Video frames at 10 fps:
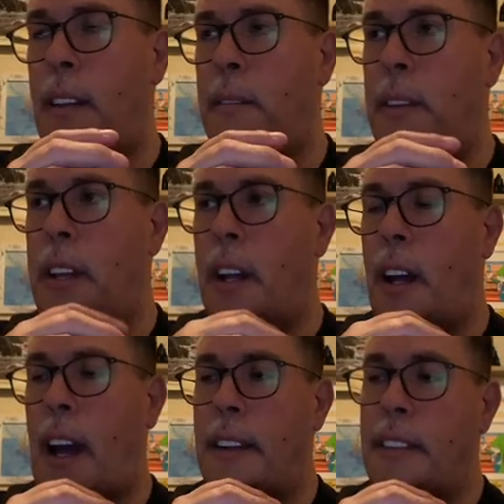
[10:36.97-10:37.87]

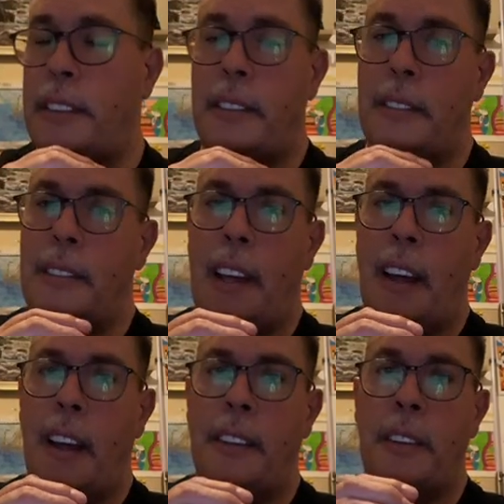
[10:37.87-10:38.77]
I just
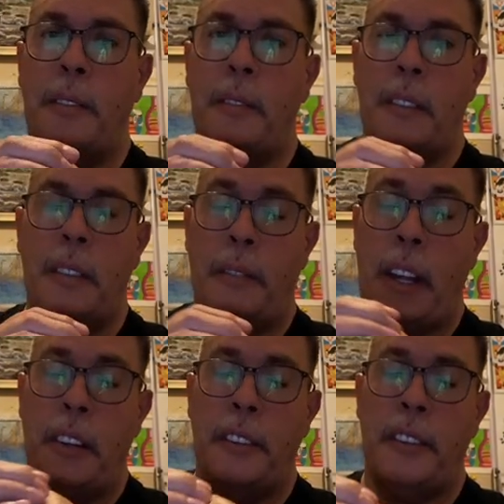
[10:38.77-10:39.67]

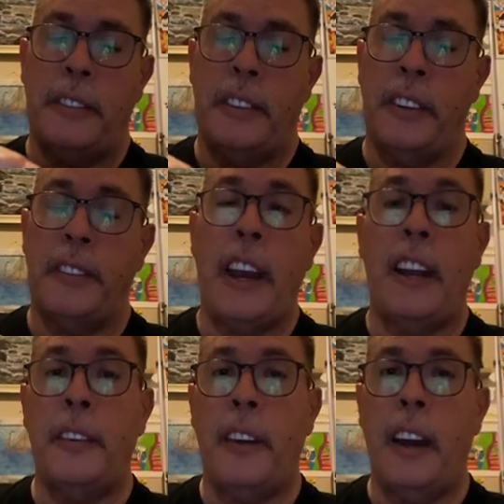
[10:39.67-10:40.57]
found it
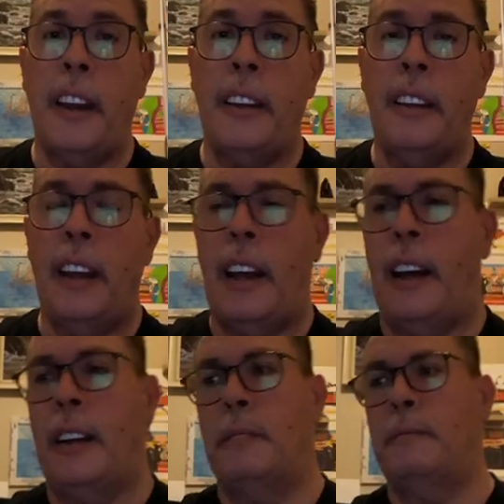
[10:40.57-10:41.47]
dissatisfying.
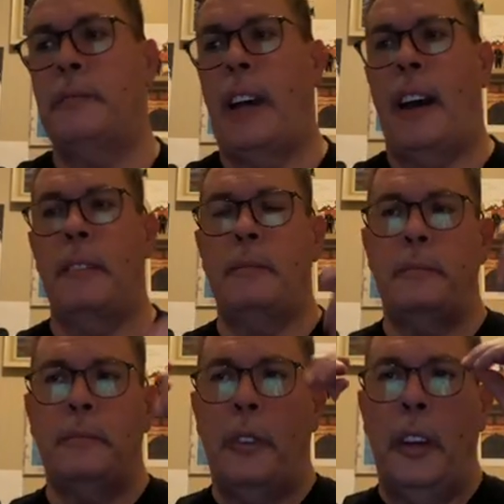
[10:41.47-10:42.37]
Not
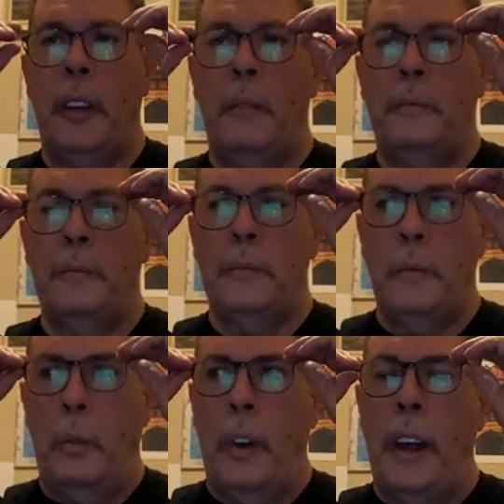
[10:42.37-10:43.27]
really
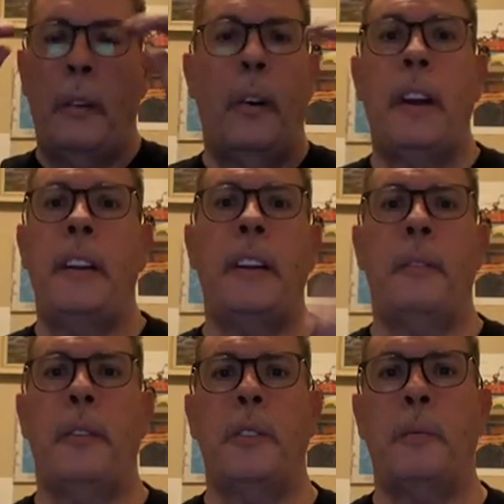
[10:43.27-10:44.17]
what I wanted in the
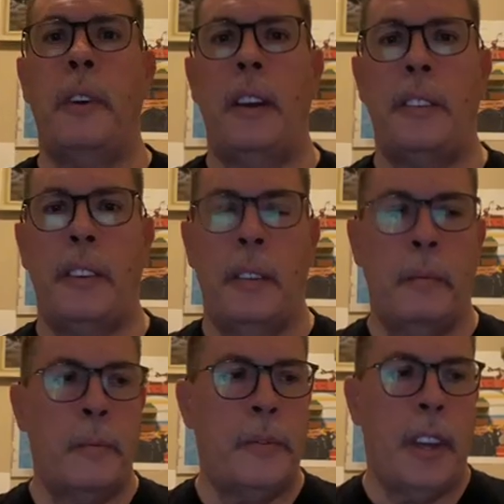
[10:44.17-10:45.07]
first place.
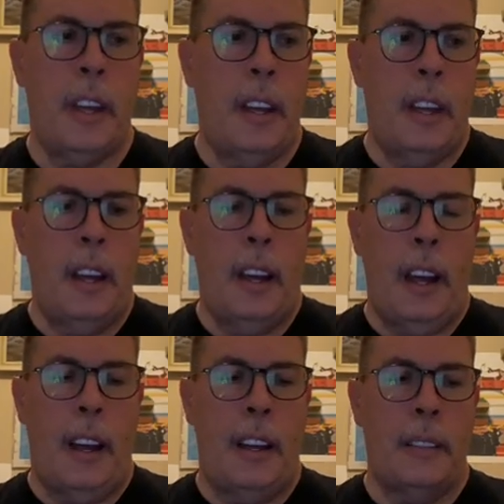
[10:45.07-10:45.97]

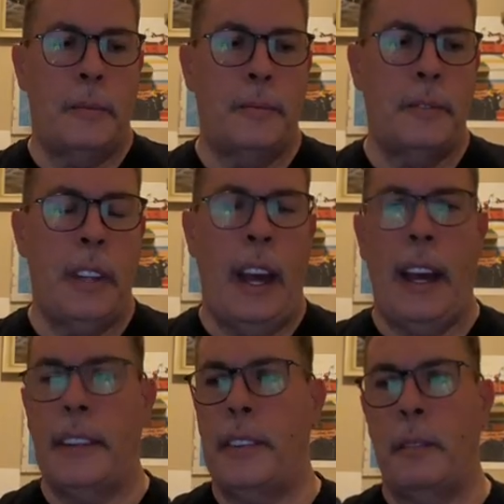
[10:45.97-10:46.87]

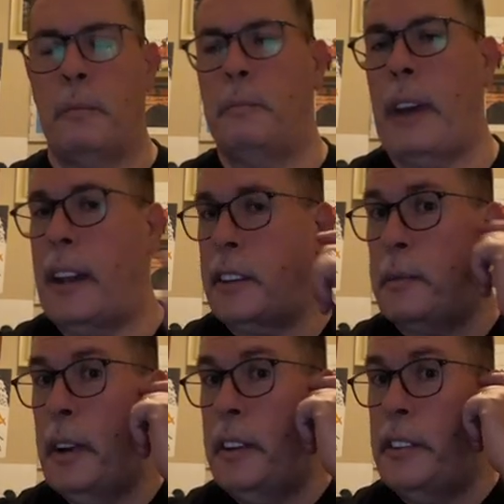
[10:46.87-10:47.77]
Had some bad
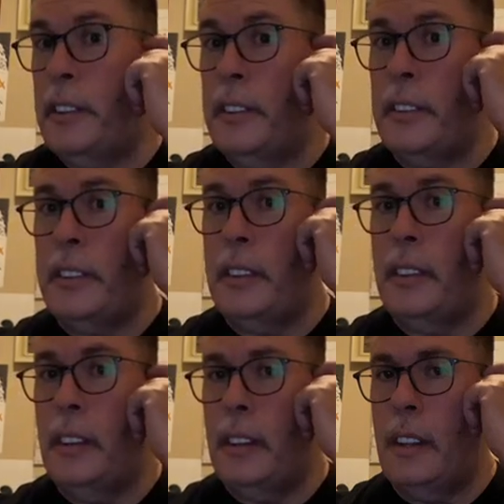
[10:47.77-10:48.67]
experiences
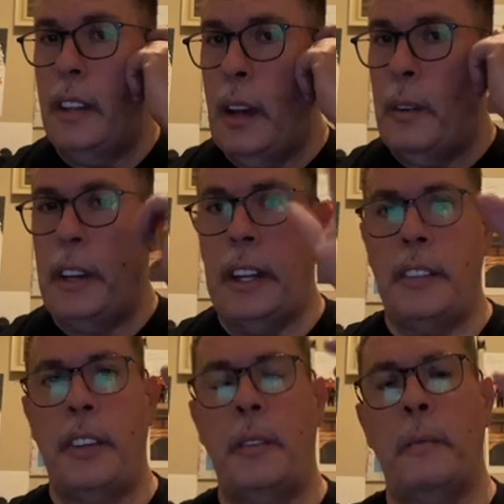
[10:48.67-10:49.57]
I won't get
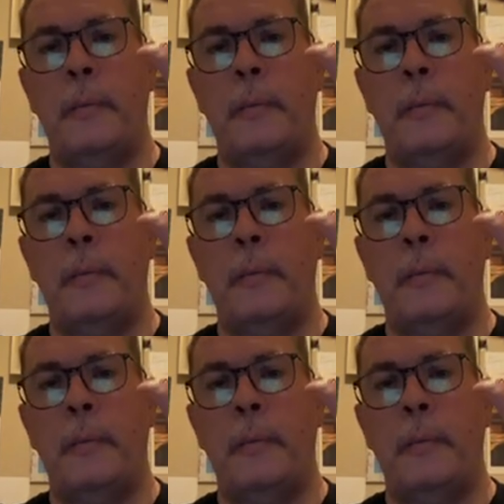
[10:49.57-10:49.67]
into,